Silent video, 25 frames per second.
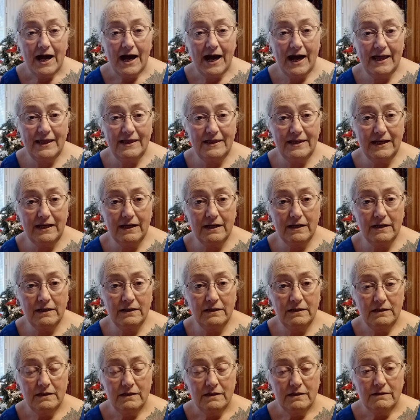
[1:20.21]
And then
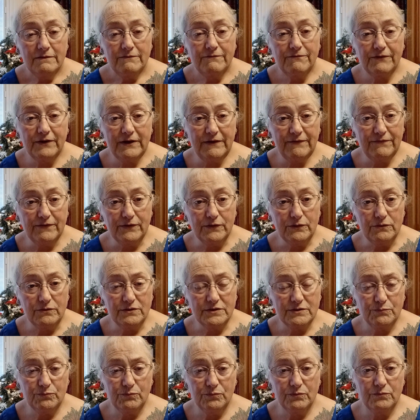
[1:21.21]
free
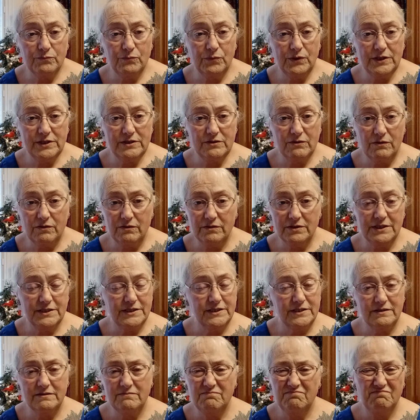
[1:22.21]
foods, which are
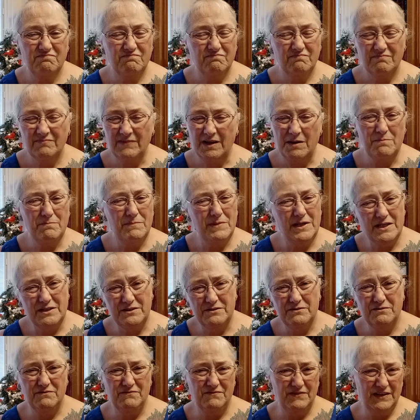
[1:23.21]
just
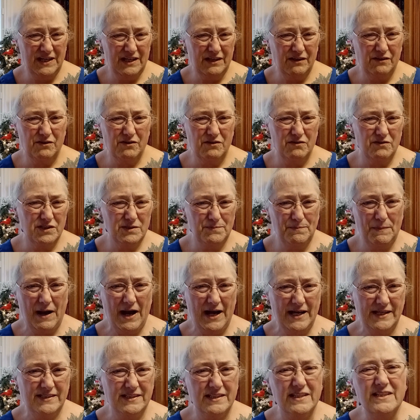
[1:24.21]
mustard, vinegar,
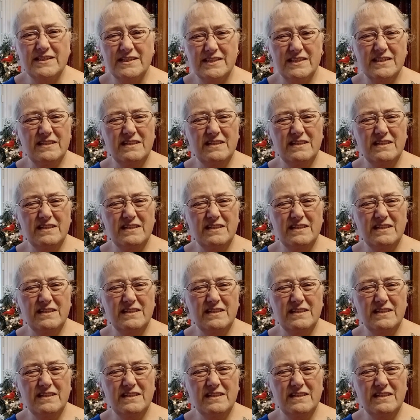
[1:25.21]
spices,